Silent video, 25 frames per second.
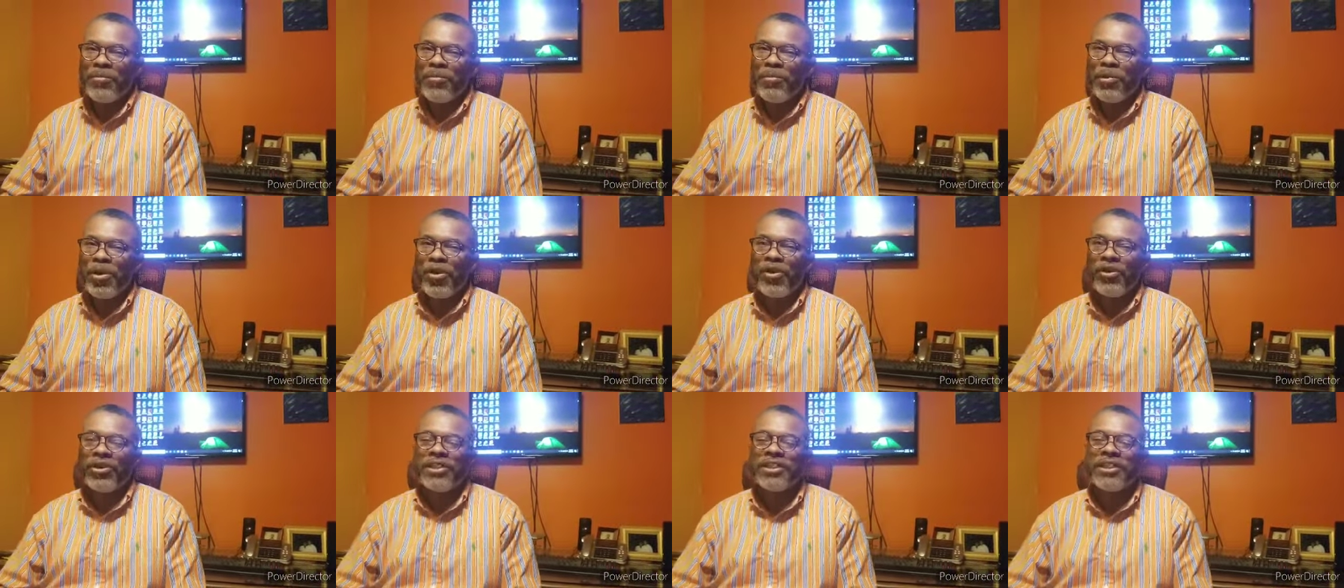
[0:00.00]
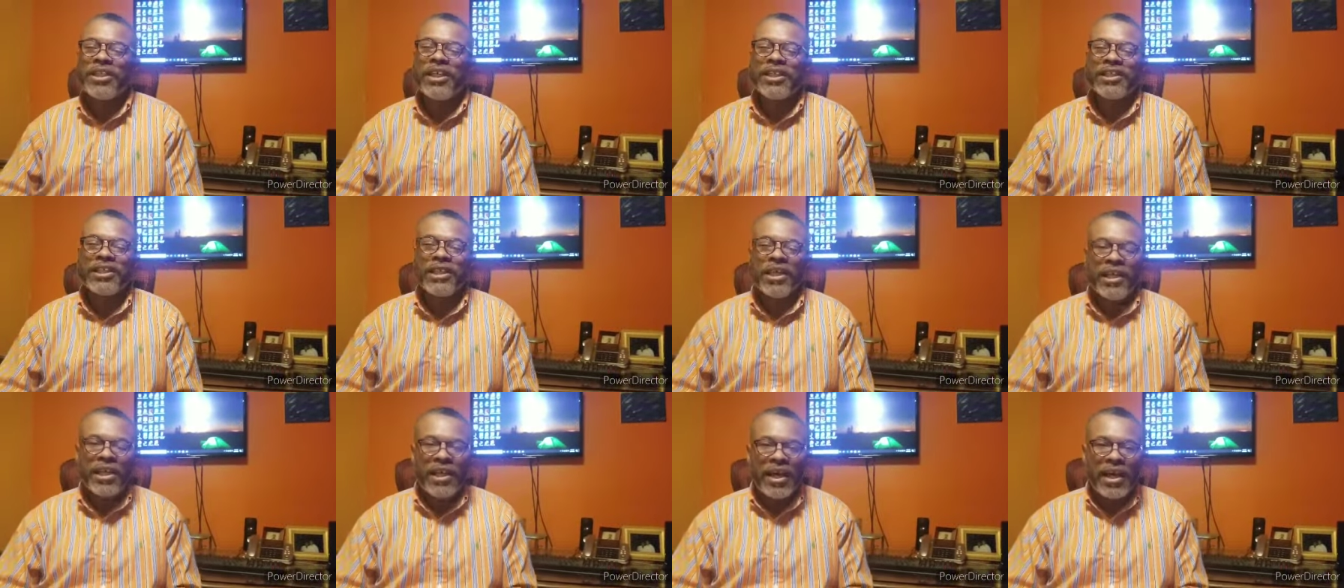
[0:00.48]
because it
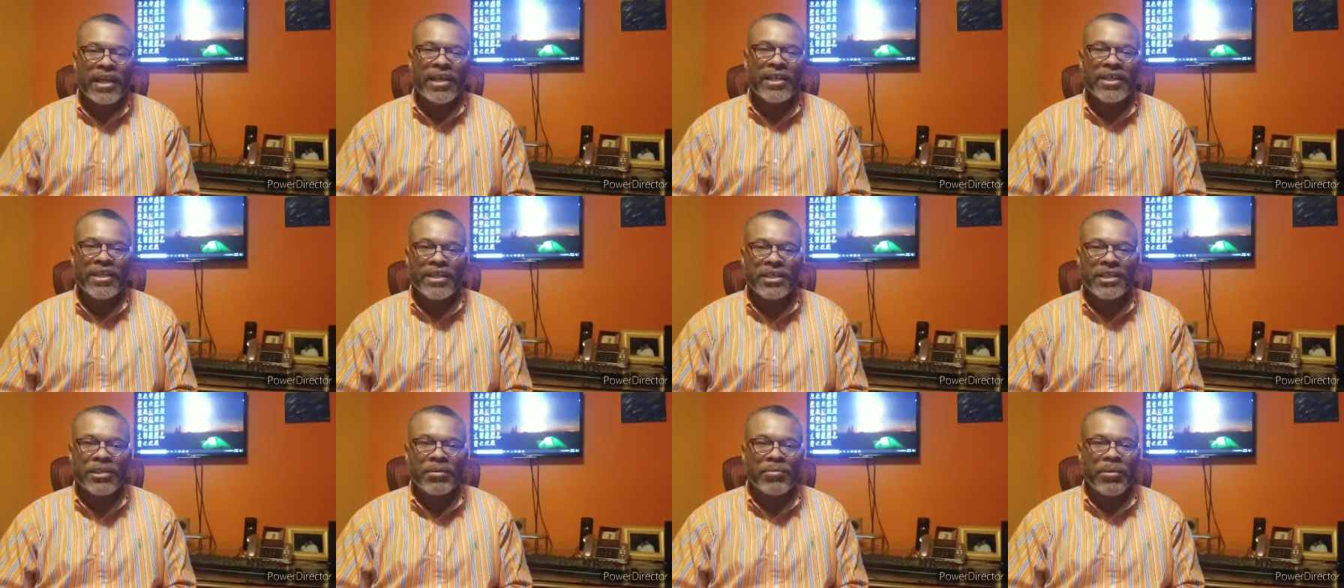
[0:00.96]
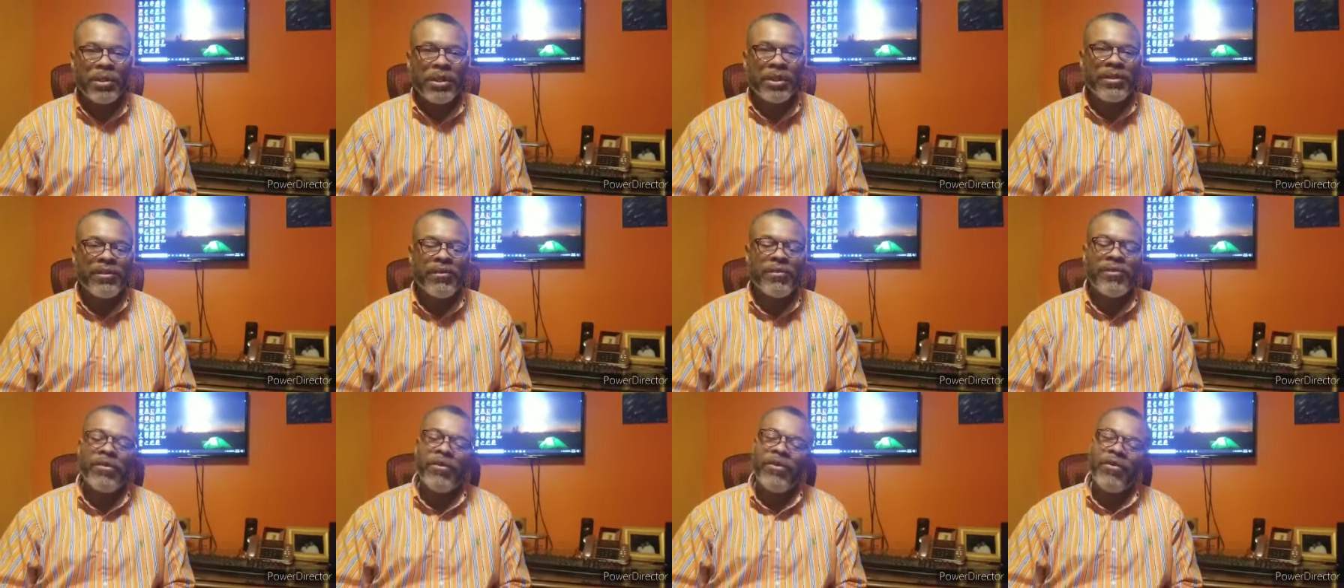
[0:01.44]
takes a lot of
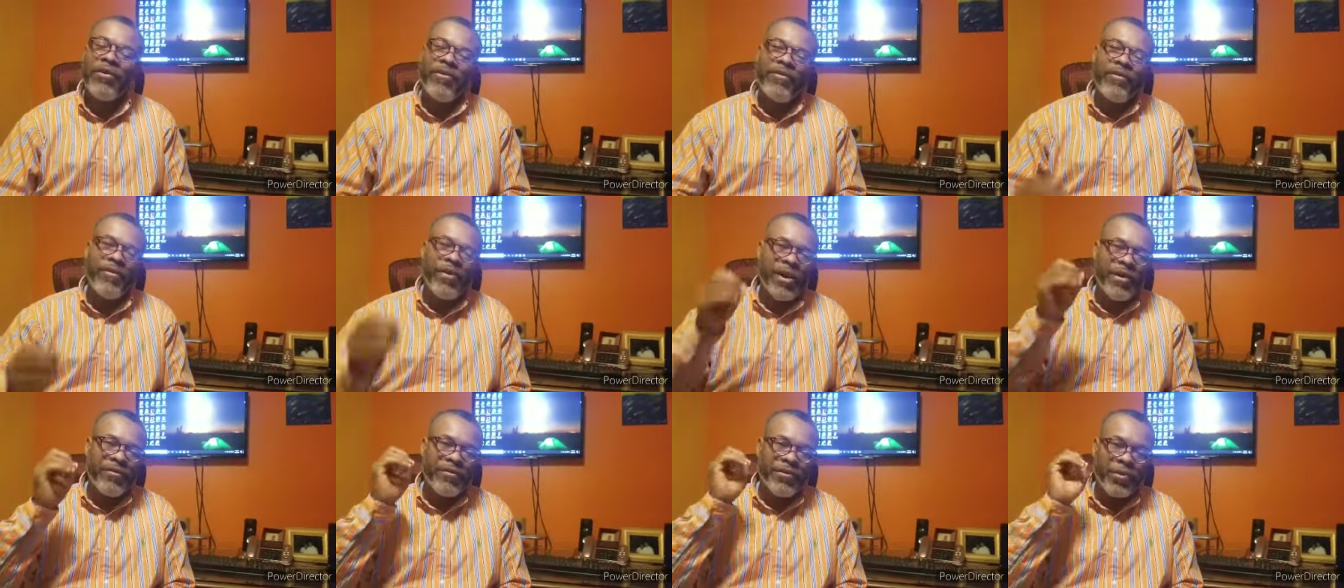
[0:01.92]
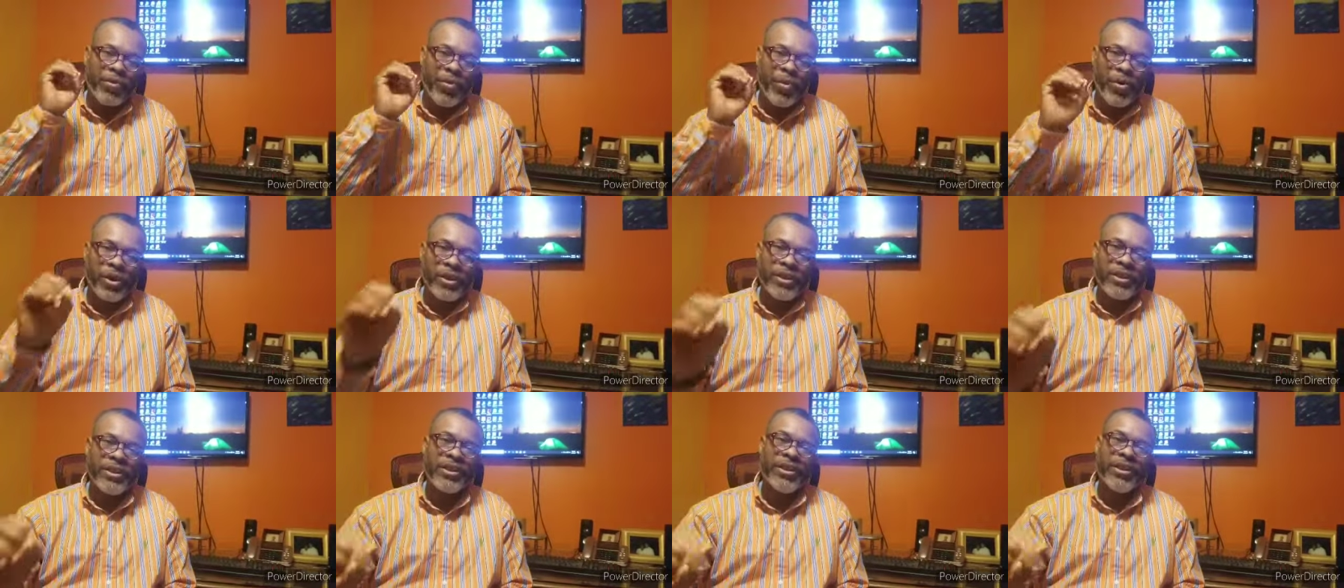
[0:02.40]
discipline for
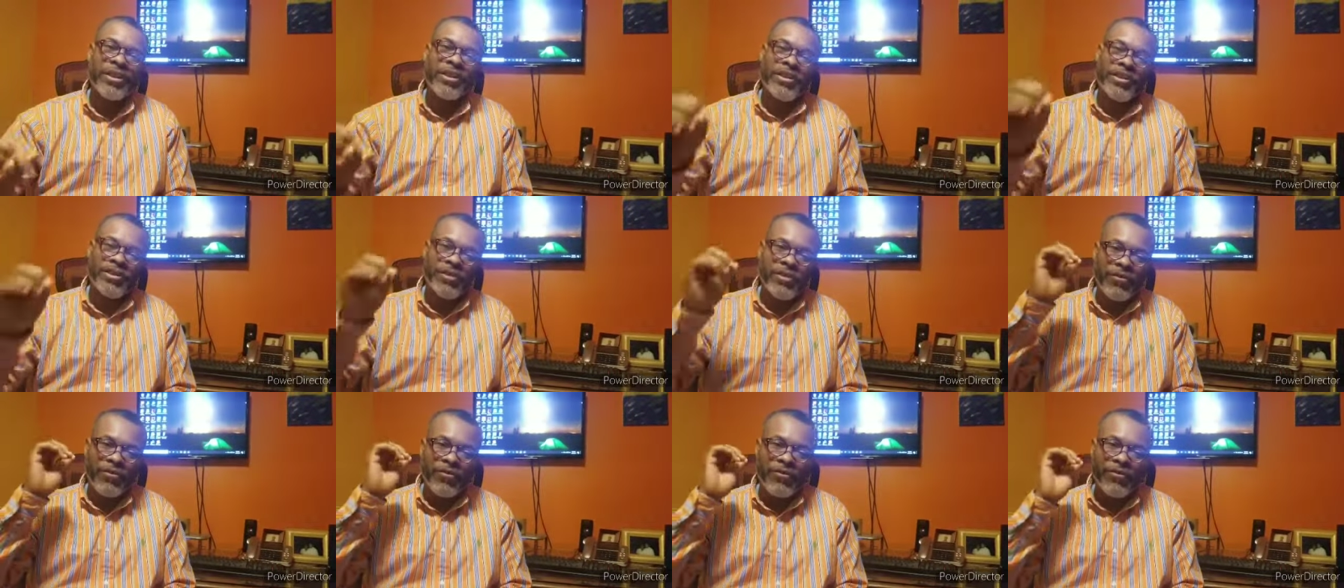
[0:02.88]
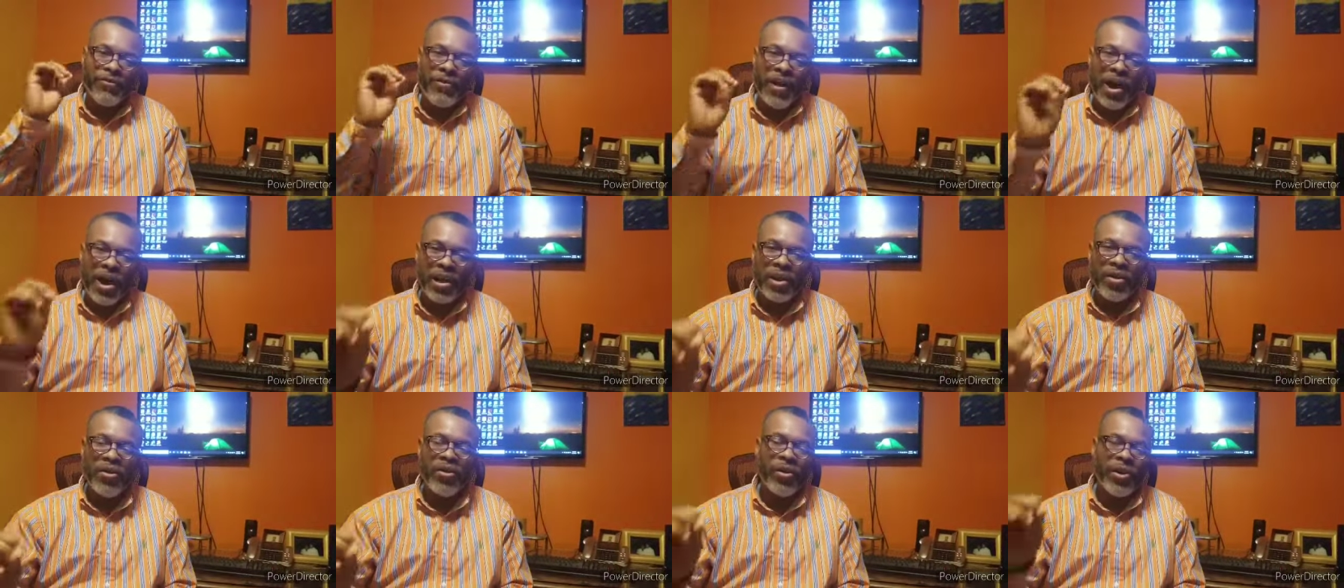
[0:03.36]
everyone to
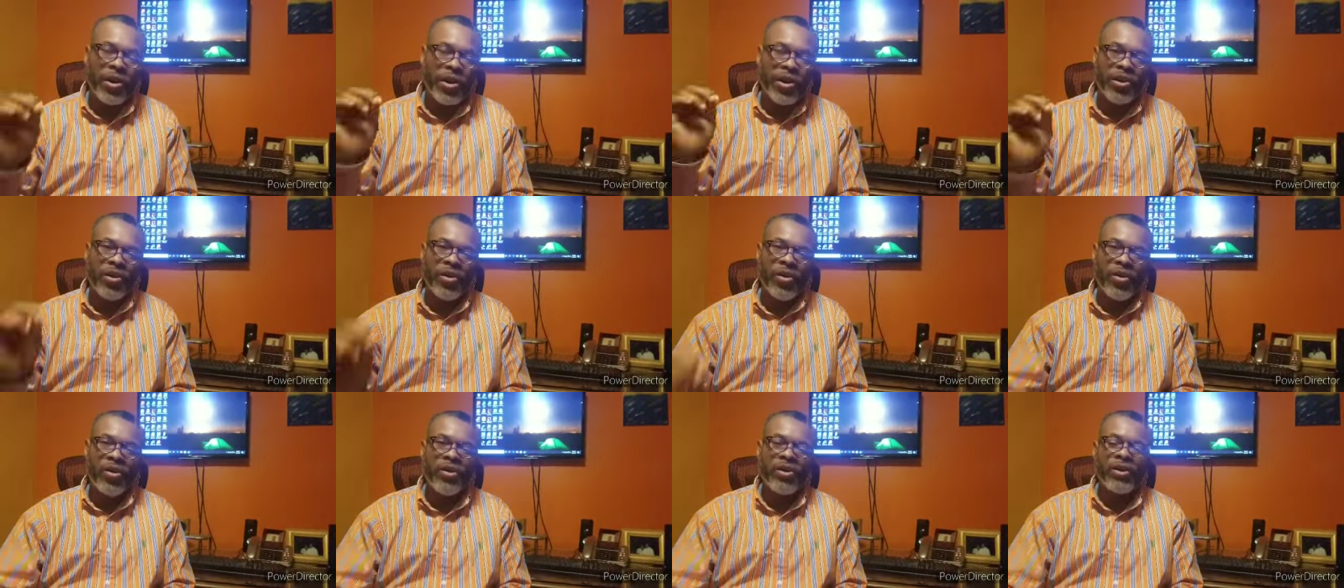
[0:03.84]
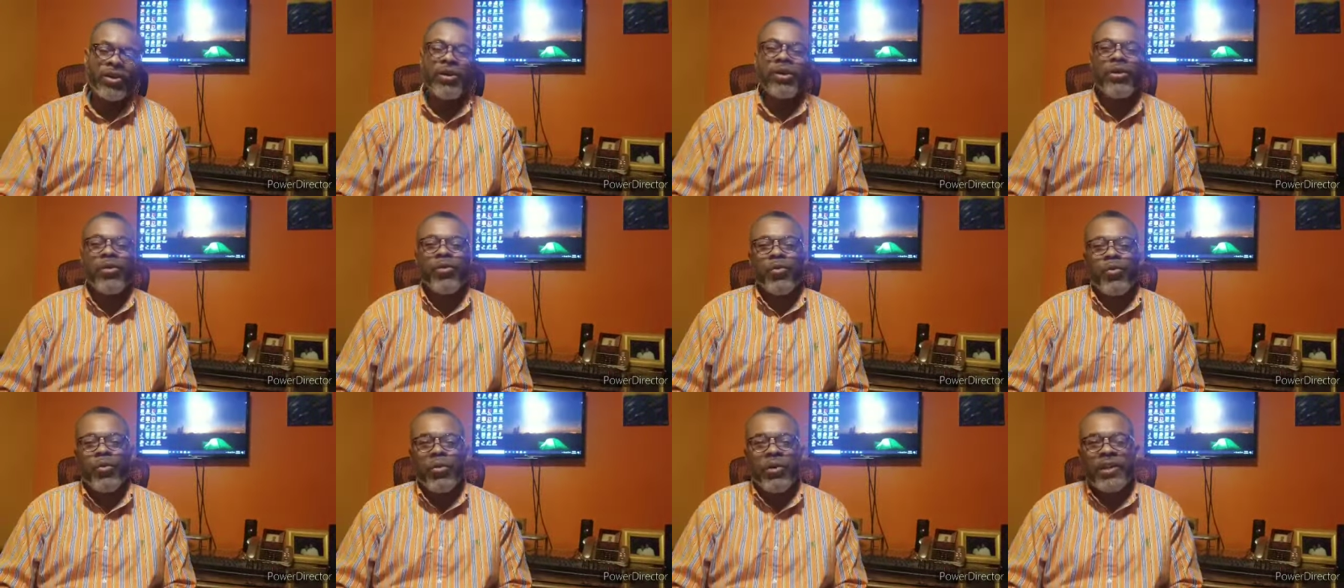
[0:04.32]
follow along
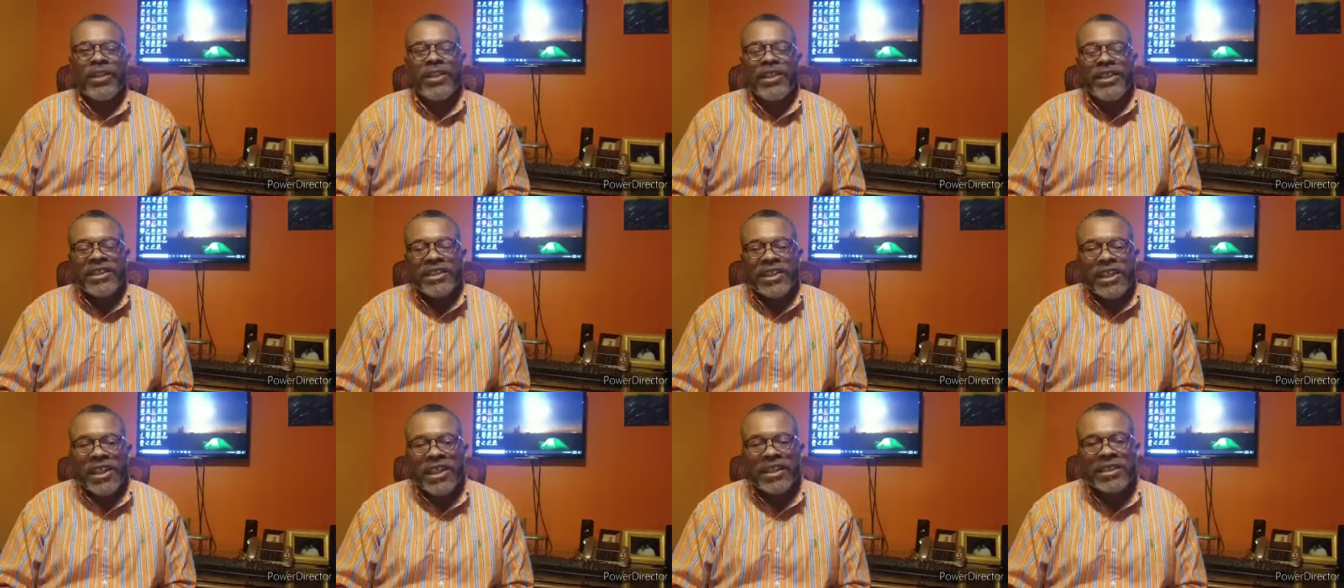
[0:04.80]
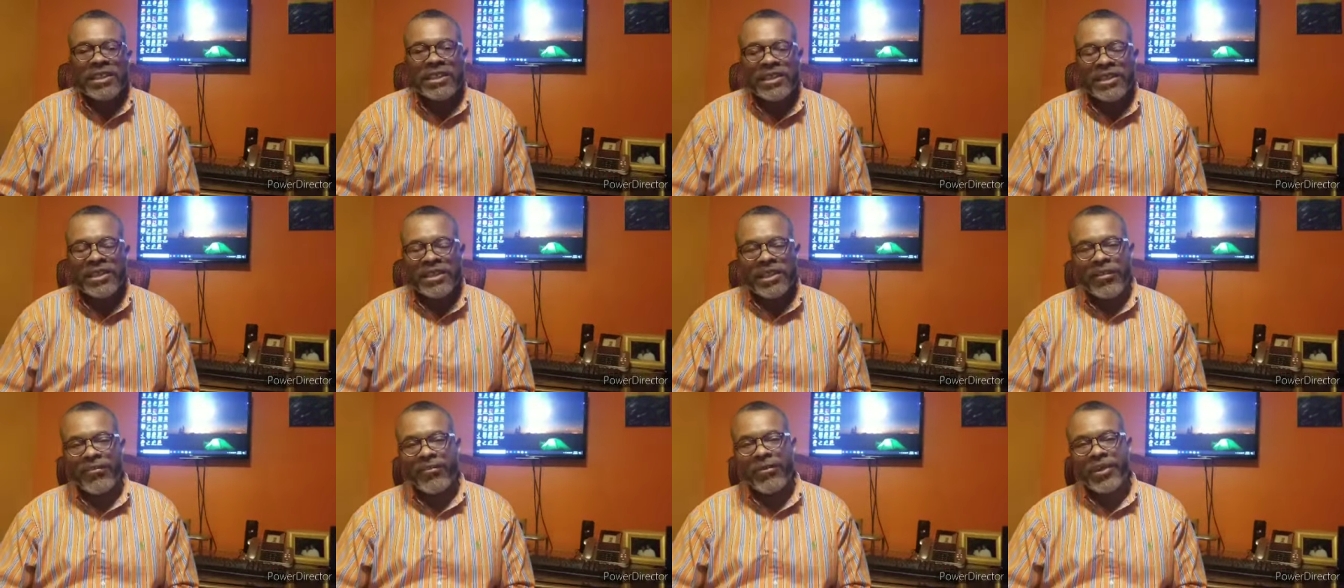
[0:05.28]
with these
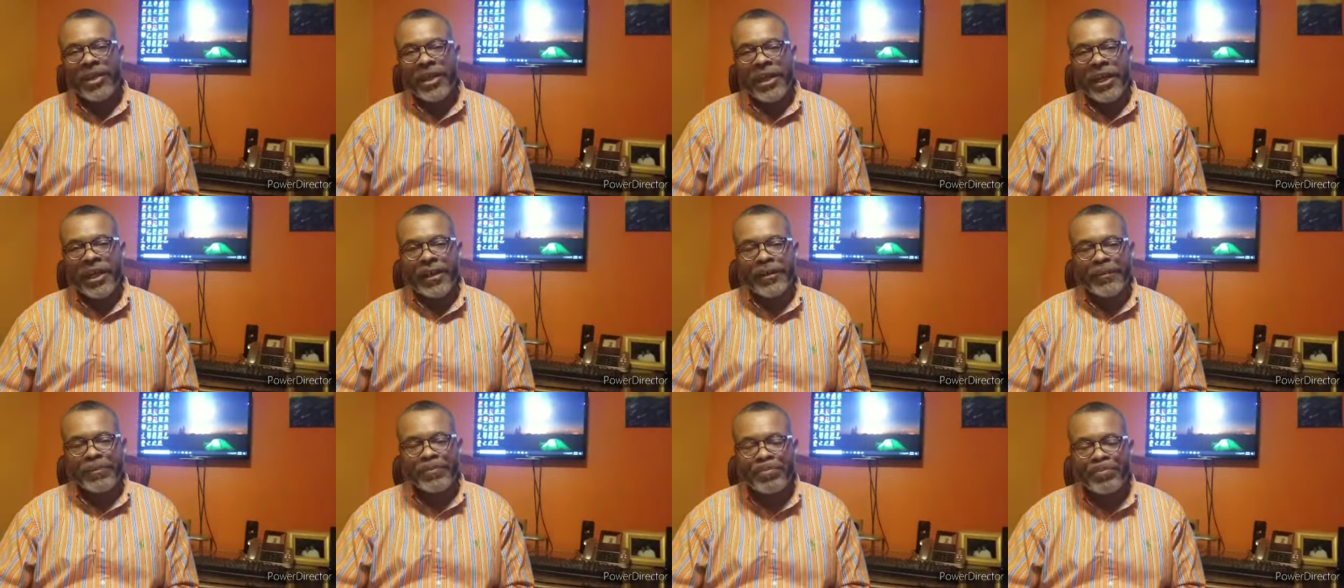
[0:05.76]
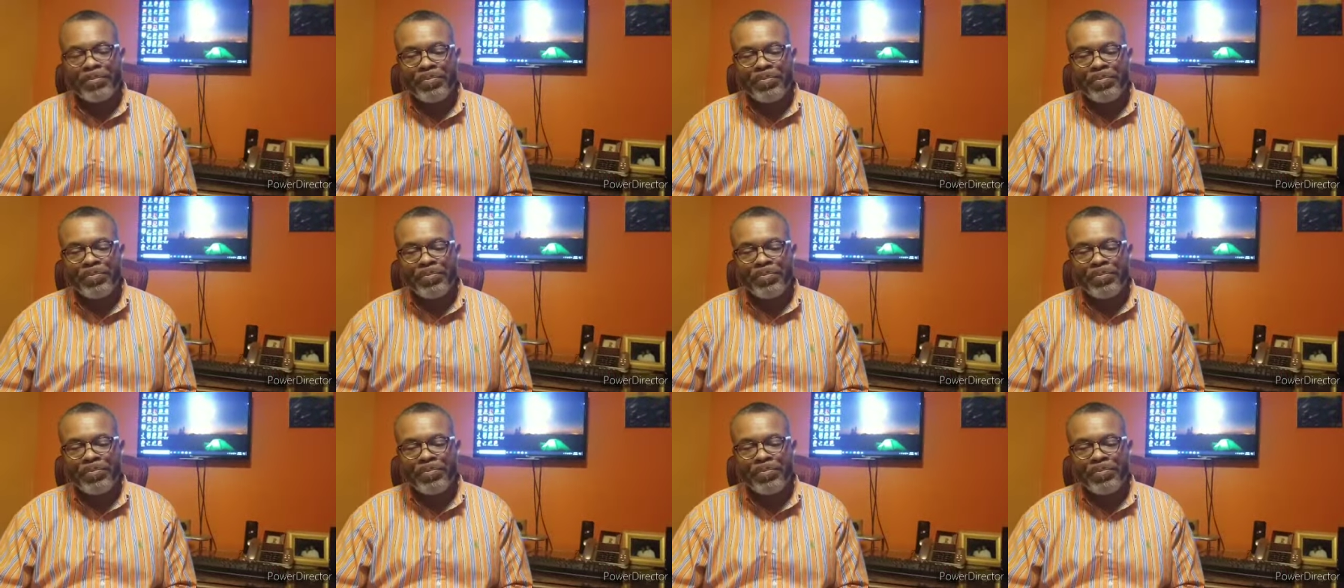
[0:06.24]
lessons every day.